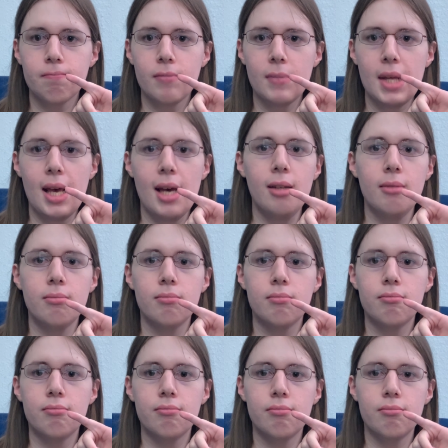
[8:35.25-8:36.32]
Yeah,
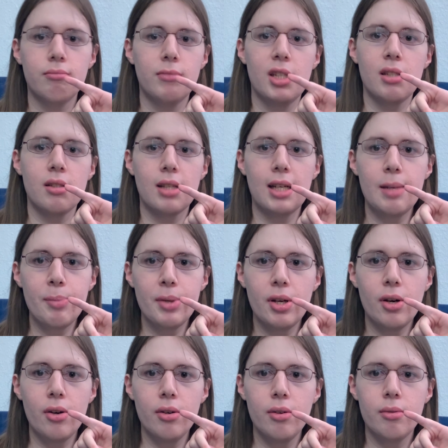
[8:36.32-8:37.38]
just clip it
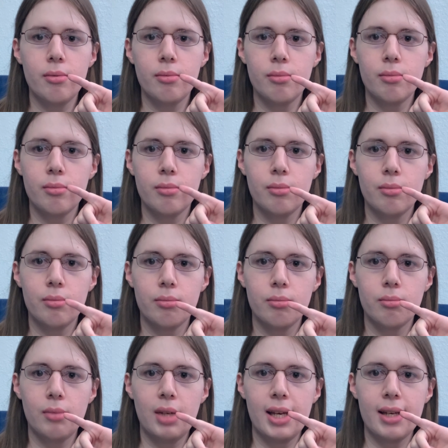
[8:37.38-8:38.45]
on
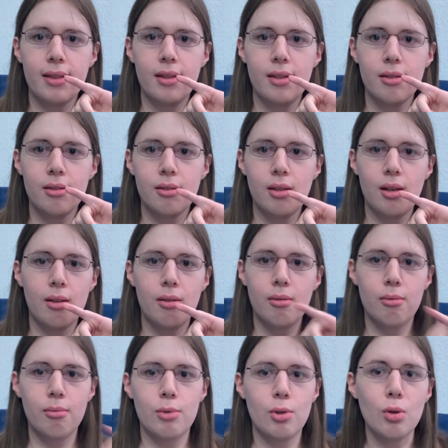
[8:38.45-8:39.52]
like this
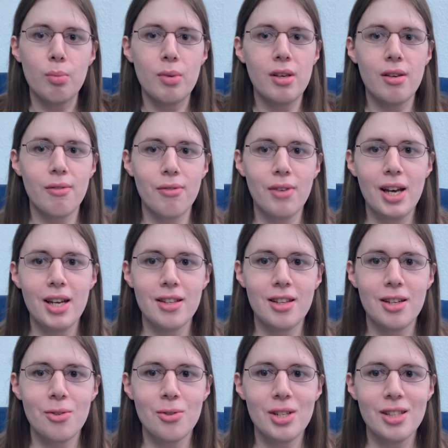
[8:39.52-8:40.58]
and you'll be fine, and
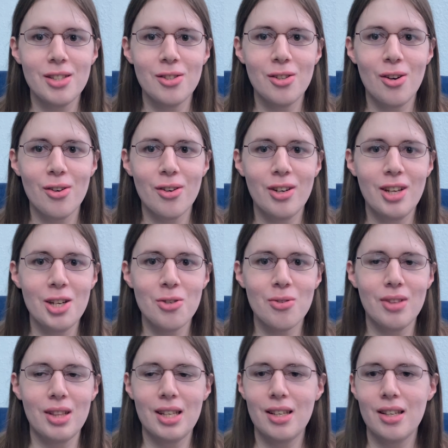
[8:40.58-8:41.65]
then you just talk
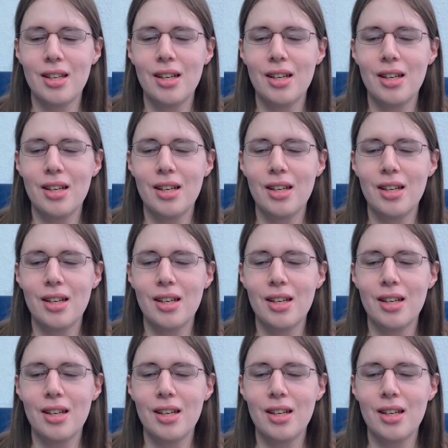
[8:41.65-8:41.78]
naturally.